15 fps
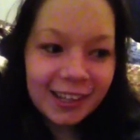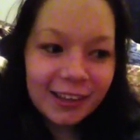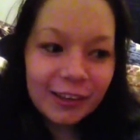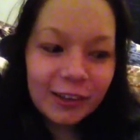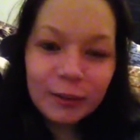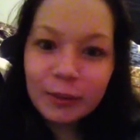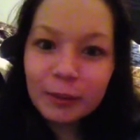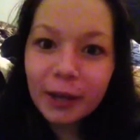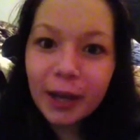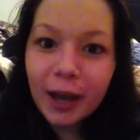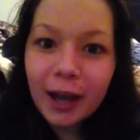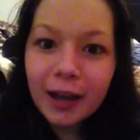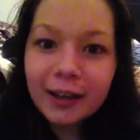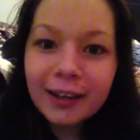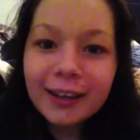it'd be
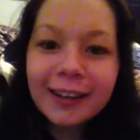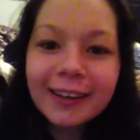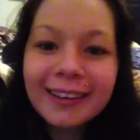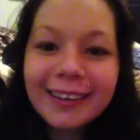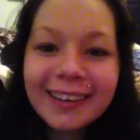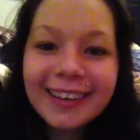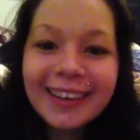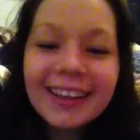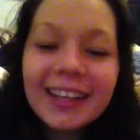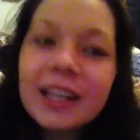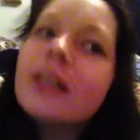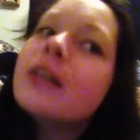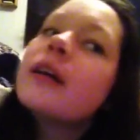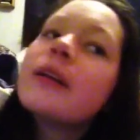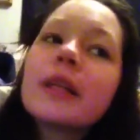bad.
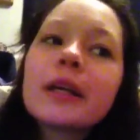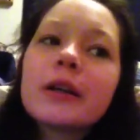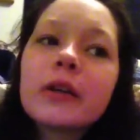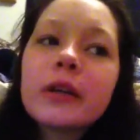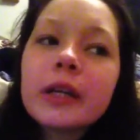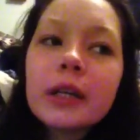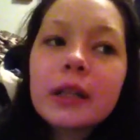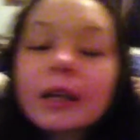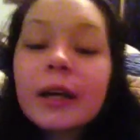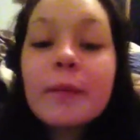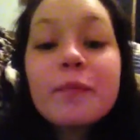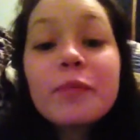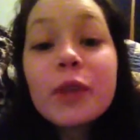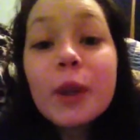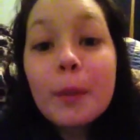I'm not gonna get into that.
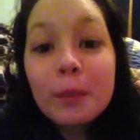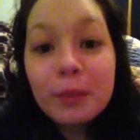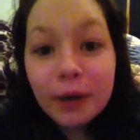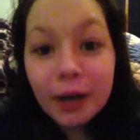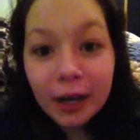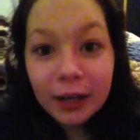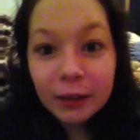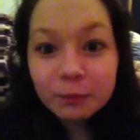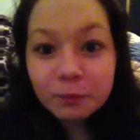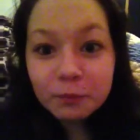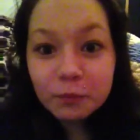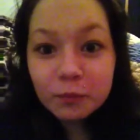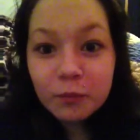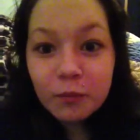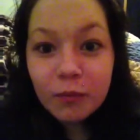But,
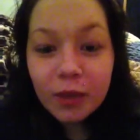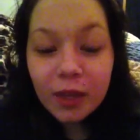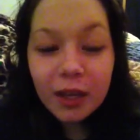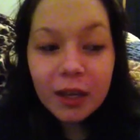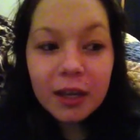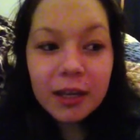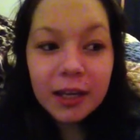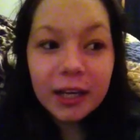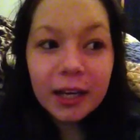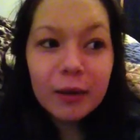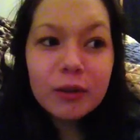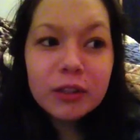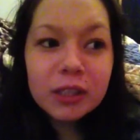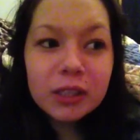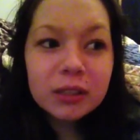and it
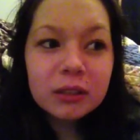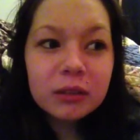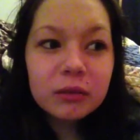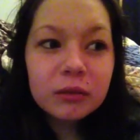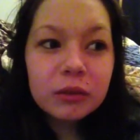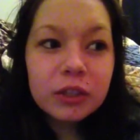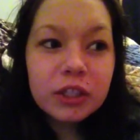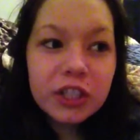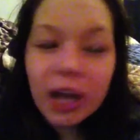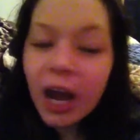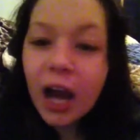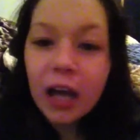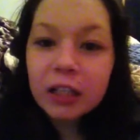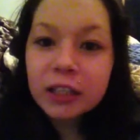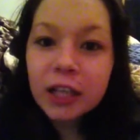was just
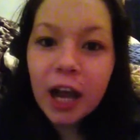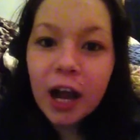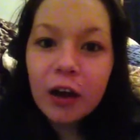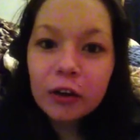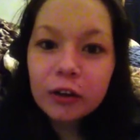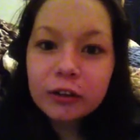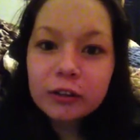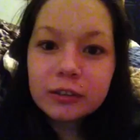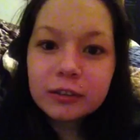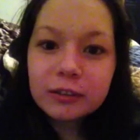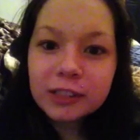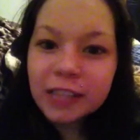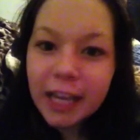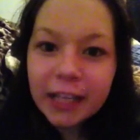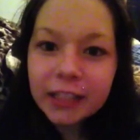shot down
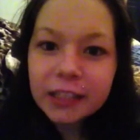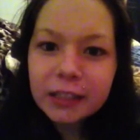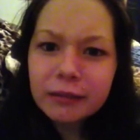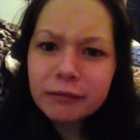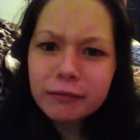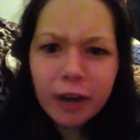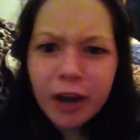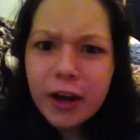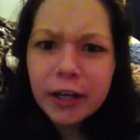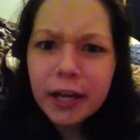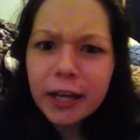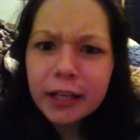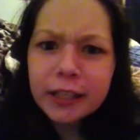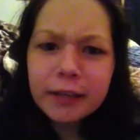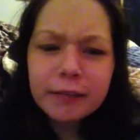negative. Very
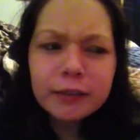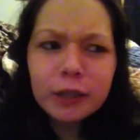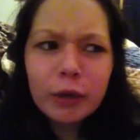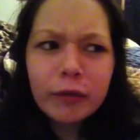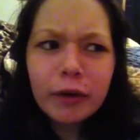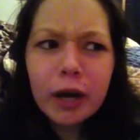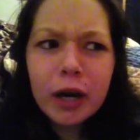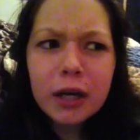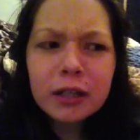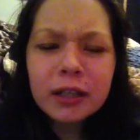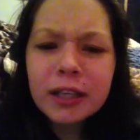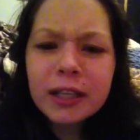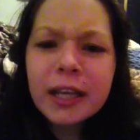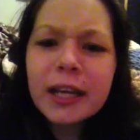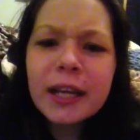negative. So far,
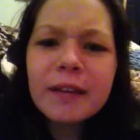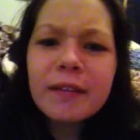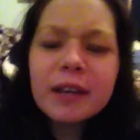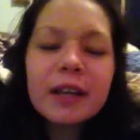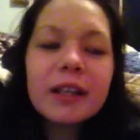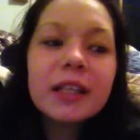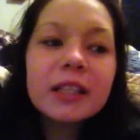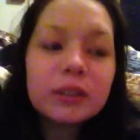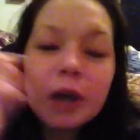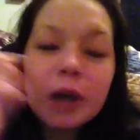it just